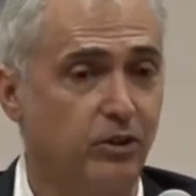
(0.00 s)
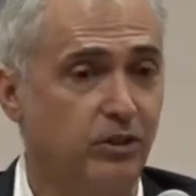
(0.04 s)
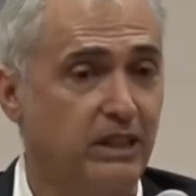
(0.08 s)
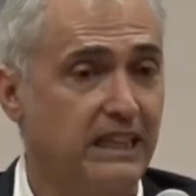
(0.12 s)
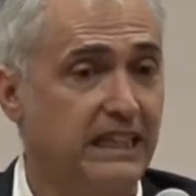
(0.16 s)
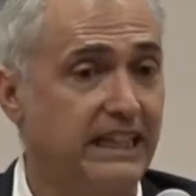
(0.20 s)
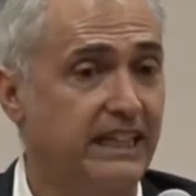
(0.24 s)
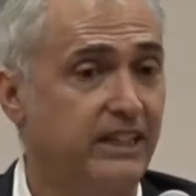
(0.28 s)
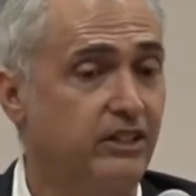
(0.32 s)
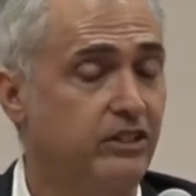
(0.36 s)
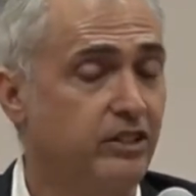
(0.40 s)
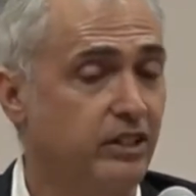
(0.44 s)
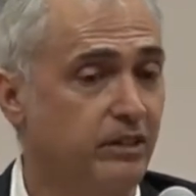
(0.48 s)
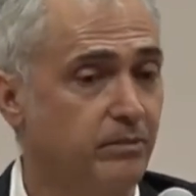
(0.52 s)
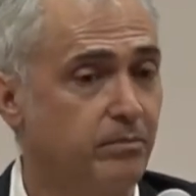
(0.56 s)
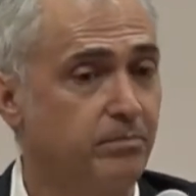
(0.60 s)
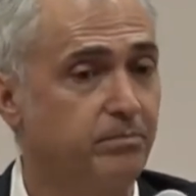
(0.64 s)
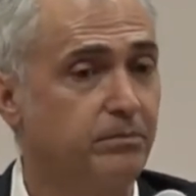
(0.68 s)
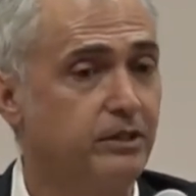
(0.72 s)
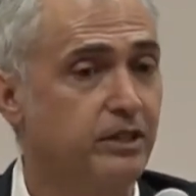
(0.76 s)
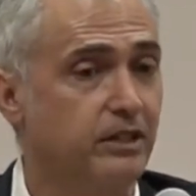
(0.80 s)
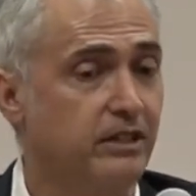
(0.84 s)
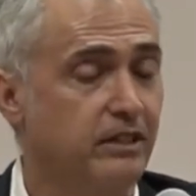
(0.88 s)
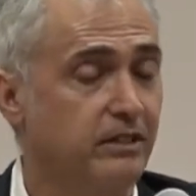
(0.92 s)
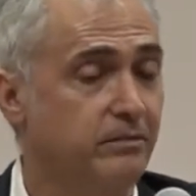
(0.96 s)
lead to
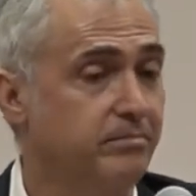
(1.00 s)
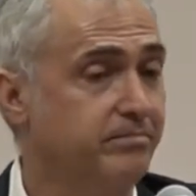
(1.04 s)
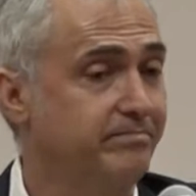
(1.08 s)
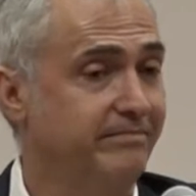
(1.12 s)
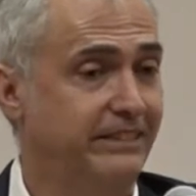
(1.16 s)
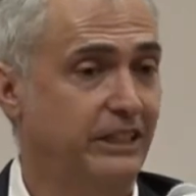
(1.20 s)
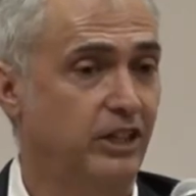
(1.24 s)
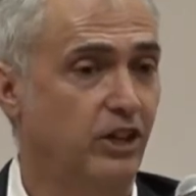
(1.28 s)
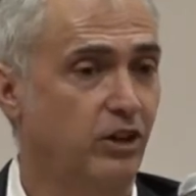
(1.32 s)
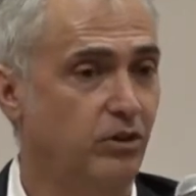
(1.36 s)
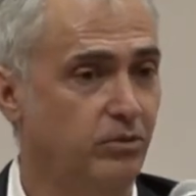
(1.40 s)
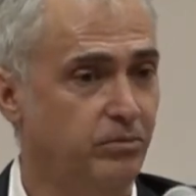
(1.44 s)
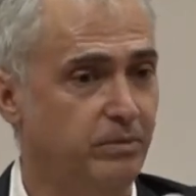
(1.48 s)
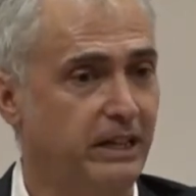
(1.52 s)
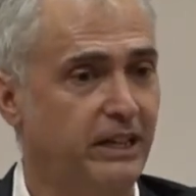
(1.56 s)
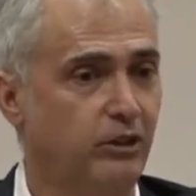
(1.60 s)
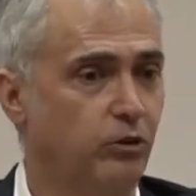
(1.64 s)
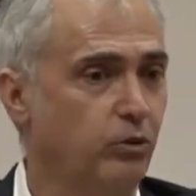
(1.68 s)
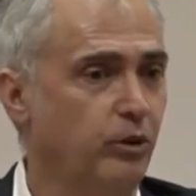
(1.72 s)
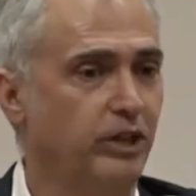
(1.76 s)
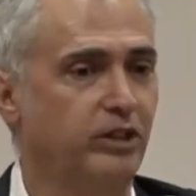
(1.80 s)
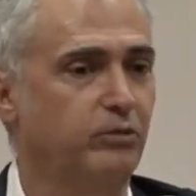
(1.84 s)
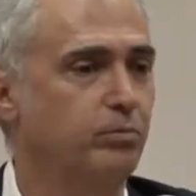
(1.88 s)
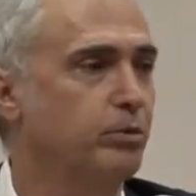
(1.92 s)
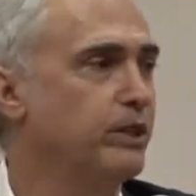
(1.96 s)

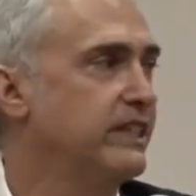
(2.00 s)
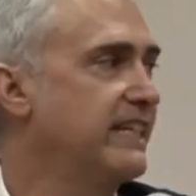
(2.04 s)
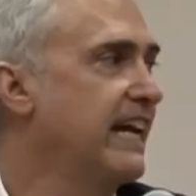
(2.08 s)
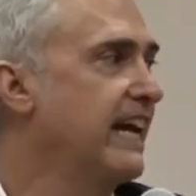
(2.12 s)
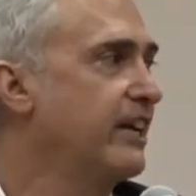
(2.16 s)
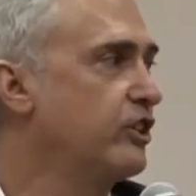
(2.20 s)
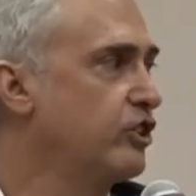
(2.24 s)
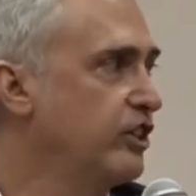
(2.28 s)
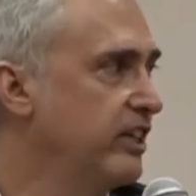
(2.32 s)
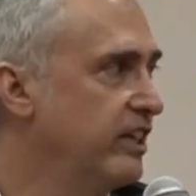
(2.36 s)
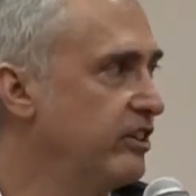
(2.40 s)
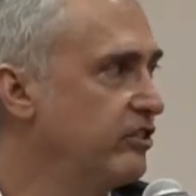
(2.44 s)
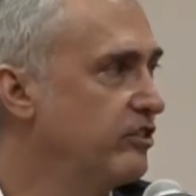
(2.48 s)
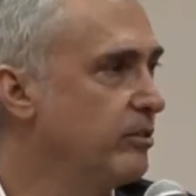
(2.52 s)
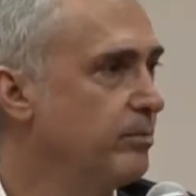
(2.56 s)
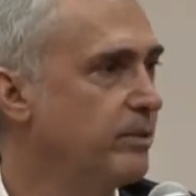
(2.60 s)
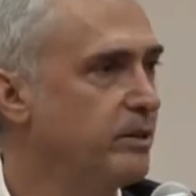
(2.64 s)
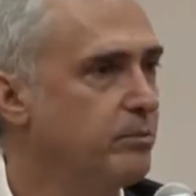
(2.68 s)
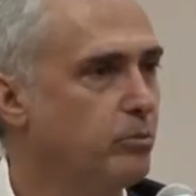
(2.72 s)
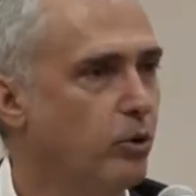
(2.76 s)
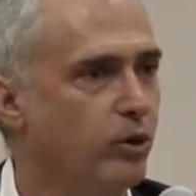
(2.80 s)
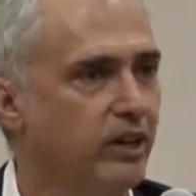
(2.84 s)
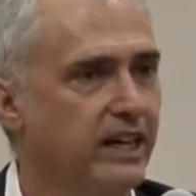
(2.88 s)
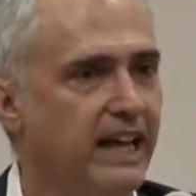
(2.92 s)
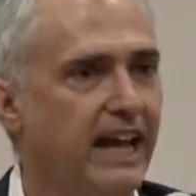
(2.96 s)
increased protectionism
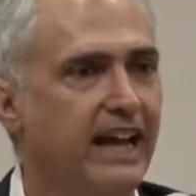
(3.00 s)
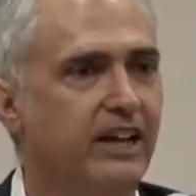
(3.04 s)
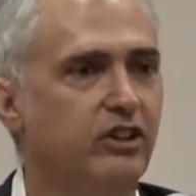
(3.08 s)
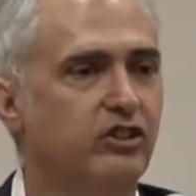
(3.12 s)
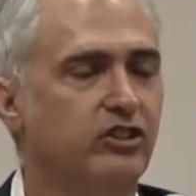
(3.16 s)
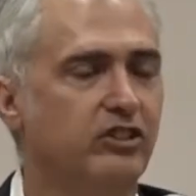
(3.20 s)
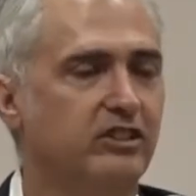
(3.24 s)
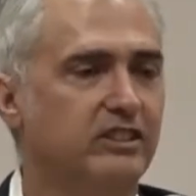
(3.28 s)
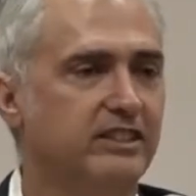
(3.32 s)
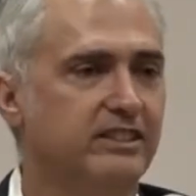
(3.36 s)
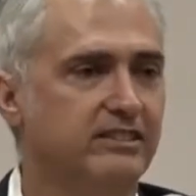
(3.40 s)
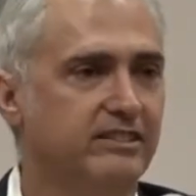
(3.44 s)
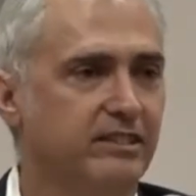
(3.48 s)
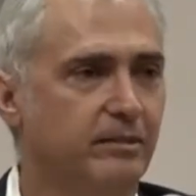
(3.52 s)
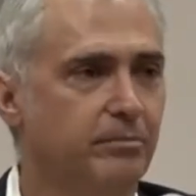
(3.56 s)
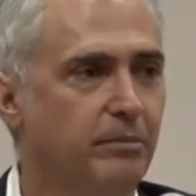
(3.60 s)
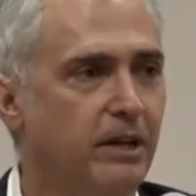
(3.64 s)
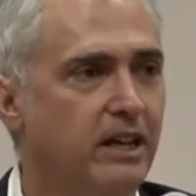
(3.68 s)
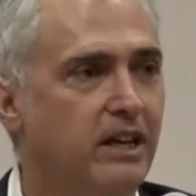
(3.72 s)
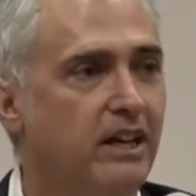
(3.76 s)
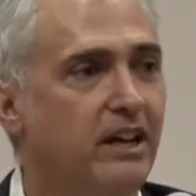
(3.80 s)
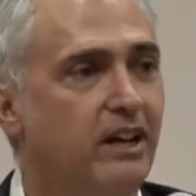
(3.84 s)
and more nationalism,